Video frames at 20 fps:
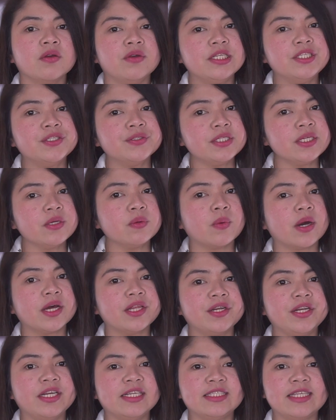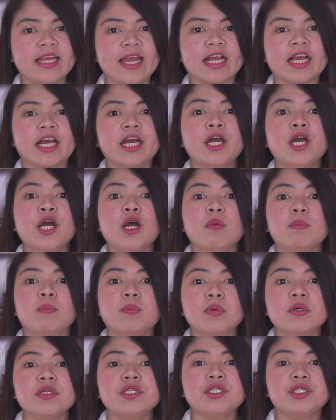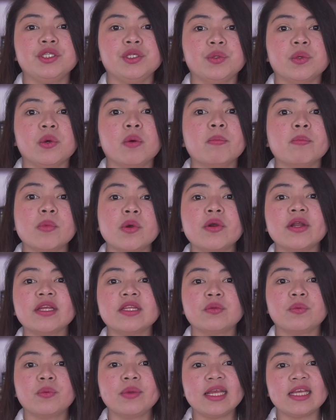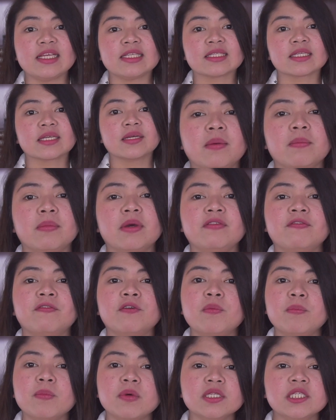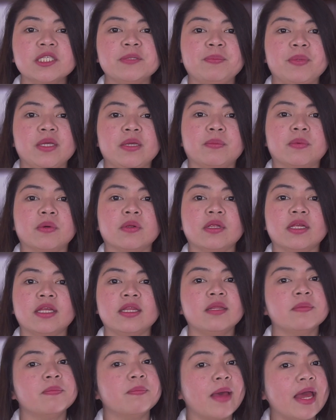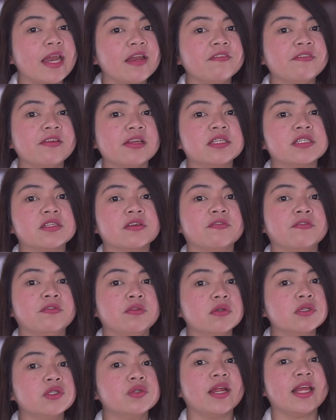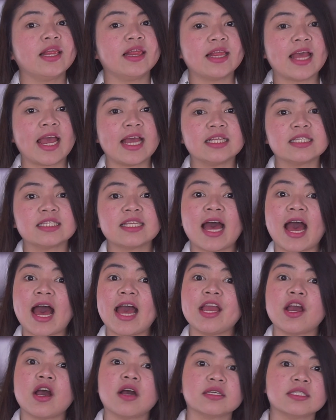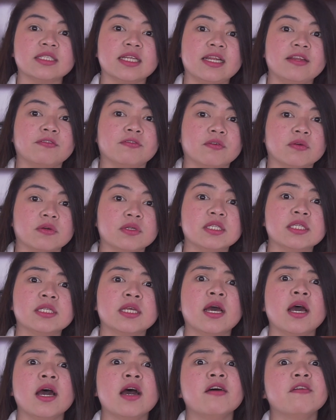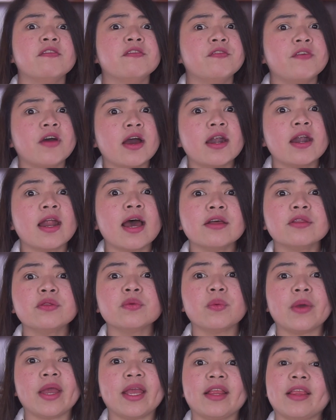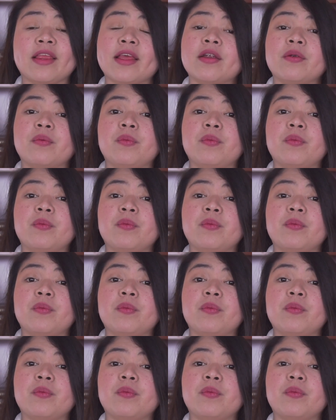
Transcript: Reducing water intake puts you more at risk, but for most people, the benefits of nutrient-dense, high-oxalate foods far outweigh their